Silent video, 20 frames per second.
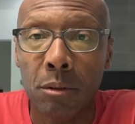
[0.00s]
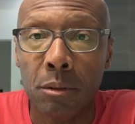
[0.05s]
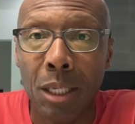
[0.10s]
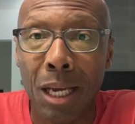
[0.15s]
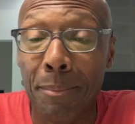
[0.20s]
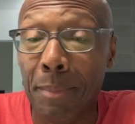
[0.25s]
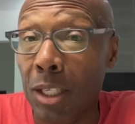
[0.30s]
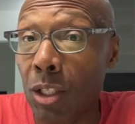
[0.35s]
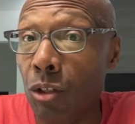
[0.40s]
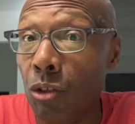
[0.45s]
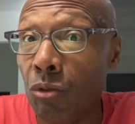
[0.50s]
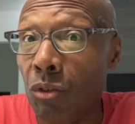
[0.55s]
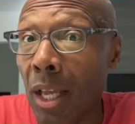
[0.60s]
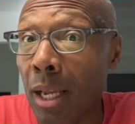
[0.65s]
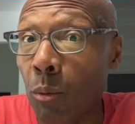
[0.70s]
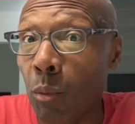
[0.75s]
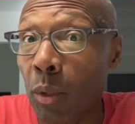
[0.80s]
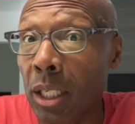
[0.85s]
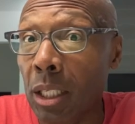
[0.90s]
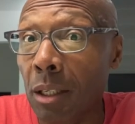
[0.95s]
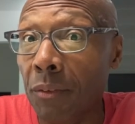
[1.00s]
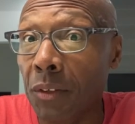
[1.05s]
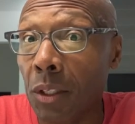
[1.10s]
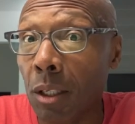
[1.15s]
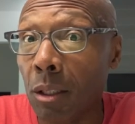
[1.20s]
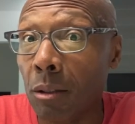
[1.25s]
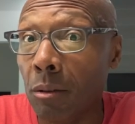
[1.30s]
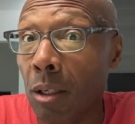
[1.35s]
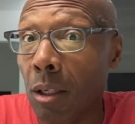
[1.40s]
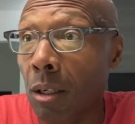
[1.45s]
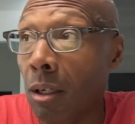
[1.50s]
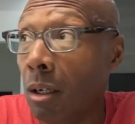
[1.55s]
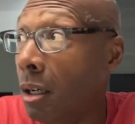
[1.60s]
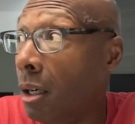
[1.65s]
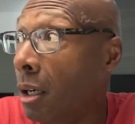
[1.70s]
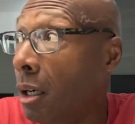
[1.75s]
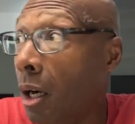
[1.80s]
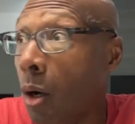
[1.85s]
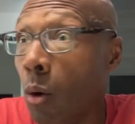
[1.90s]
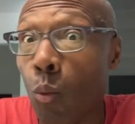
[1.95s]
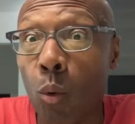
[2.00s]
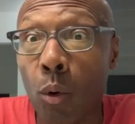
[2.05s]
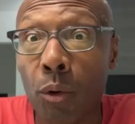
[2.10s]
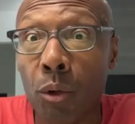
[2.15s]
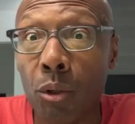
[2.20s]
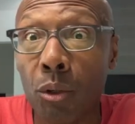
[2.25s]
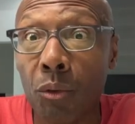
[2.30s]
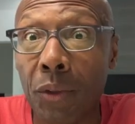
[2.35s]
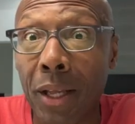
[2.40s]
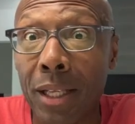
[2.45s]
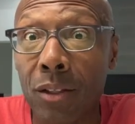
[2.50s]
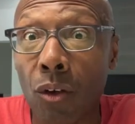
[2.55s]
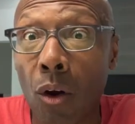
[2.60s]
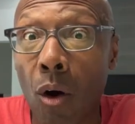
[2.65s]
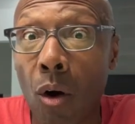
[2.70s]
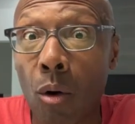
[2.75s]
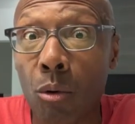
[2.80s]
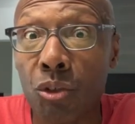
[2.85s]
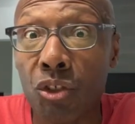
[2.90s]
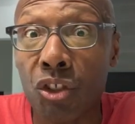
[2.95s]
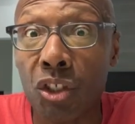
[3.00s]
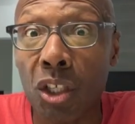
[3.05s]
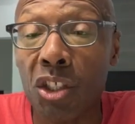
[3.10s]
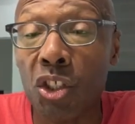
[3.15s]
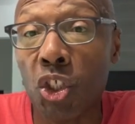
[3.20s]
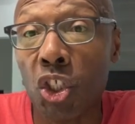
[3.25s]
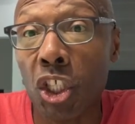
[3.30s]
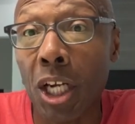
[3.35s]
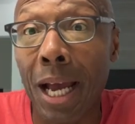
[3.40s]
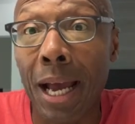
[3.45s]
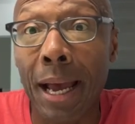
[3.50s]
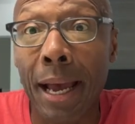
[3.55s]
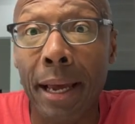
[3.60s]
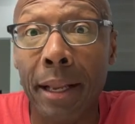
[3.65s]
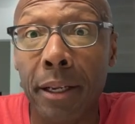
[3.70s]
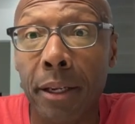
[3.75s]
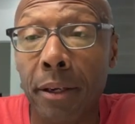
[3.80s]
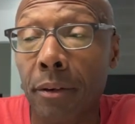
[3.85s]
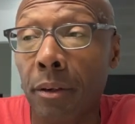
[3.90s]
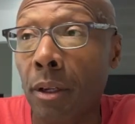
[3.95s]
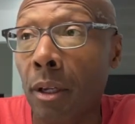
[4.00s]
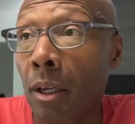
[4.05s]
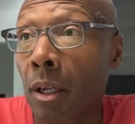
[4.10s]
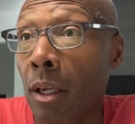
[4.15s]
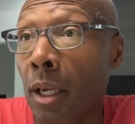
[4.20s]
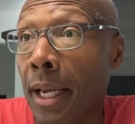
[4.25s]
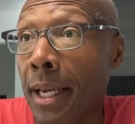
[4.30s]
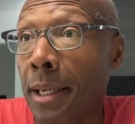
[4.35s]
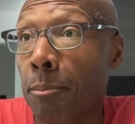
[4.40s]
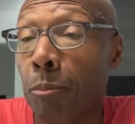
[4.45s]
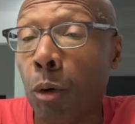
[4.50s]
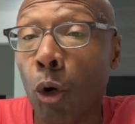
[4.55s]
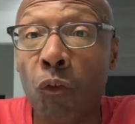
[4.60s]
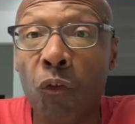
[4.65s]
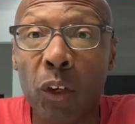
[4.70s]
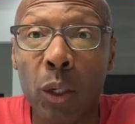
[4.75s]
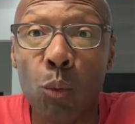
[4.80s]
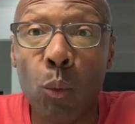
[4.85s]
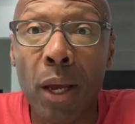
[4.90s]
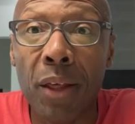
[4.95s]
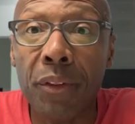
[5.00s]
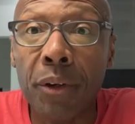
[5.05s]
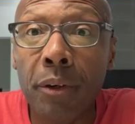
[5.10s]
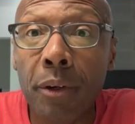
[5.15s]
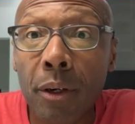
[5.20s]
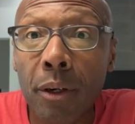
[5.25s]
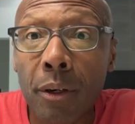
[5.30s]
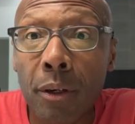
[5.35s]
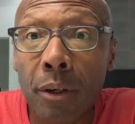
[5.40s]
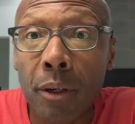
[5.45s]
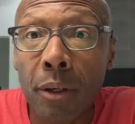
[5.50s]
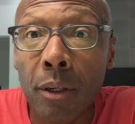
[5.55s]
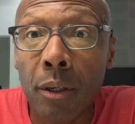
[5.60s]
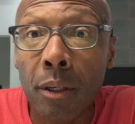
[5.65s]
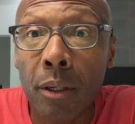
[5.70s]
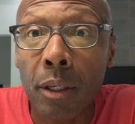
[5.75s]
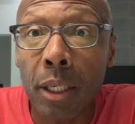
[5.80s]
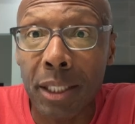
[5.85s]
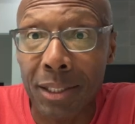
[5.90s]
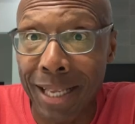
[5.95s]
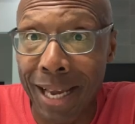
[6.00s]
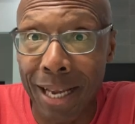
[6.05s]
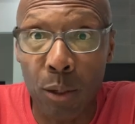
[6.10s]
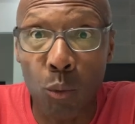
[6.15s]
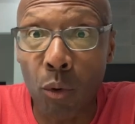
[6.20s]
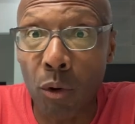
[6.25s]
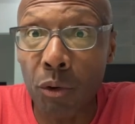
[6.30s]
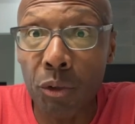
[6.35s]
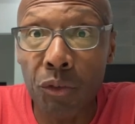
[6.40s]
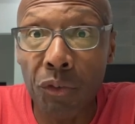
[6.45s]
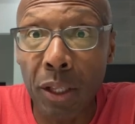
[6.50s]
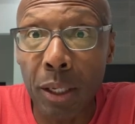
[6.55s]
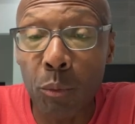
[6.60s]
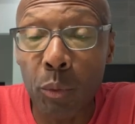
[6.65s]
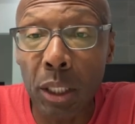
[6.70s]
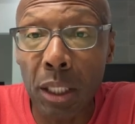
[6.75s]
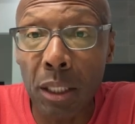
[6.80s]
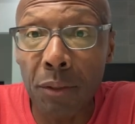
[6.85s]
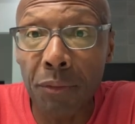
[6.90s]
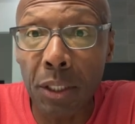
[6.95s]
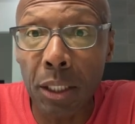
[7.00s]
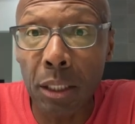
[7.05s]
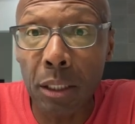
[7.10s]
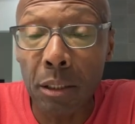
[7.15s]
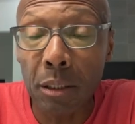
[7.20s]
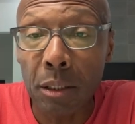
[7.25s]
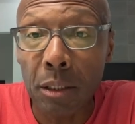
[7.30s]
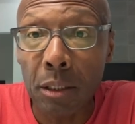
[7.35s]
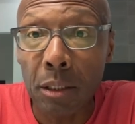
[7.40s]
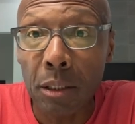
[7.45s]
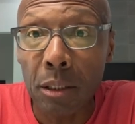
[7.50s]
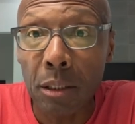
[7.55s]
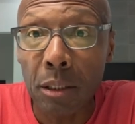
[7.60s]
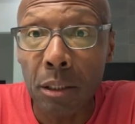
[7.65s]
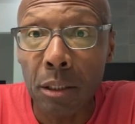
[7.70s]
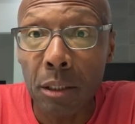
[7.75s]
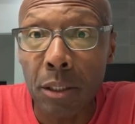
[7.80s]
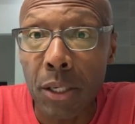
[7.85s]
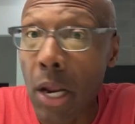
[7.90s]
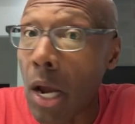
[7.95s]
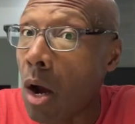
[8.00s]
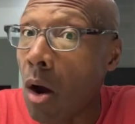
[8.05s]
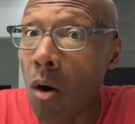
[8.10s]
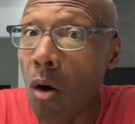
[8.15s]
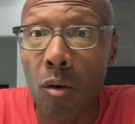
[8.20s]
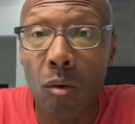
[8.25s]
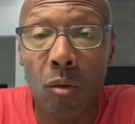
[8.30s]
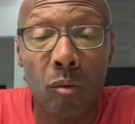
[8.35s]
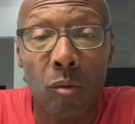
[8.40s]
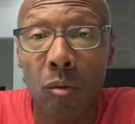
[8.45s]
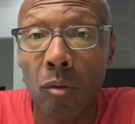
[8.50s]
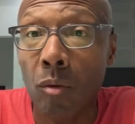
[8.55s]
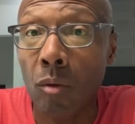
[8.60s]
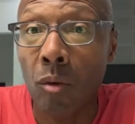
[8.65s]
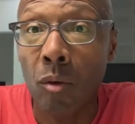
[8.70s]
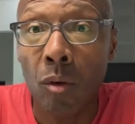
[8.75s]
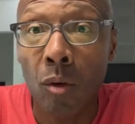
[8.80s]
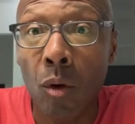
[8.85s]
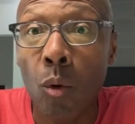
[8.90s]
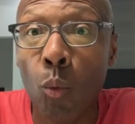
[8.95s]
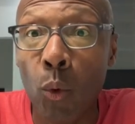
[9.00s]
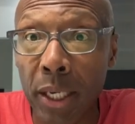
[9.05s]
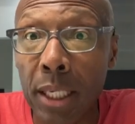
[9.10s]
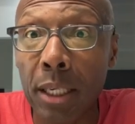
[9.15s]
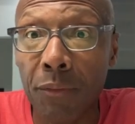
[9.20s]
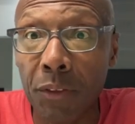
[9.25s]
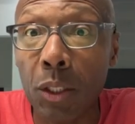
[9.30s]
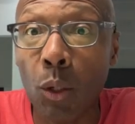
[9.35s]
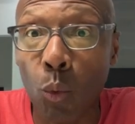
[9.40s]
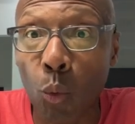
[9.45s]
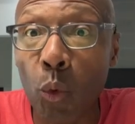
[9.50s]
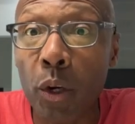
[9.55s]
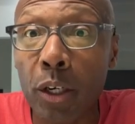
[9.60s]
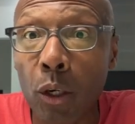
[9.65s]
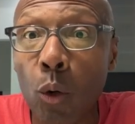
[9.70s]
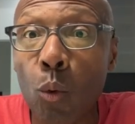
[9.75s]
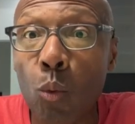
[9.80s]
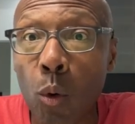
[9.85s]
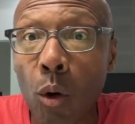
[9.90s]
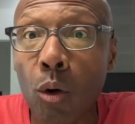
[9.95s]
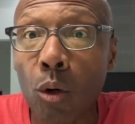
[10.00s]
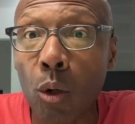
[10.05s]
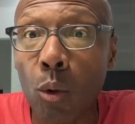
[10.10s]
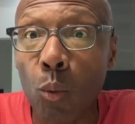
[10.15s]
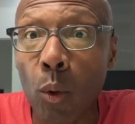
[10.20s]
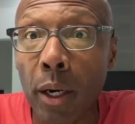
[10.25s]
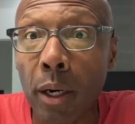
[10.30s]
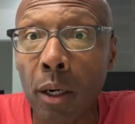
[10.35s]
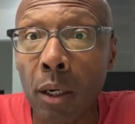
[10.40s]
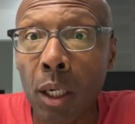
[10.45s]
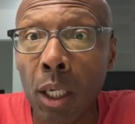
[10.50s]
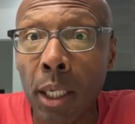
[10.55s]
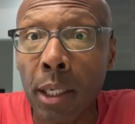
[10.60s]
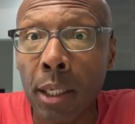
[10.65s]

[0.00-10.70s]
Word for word: I mean, do you think we live in a world that's all sunshine and perfect weather? Is that the world you think we live in? No. We live in a real world where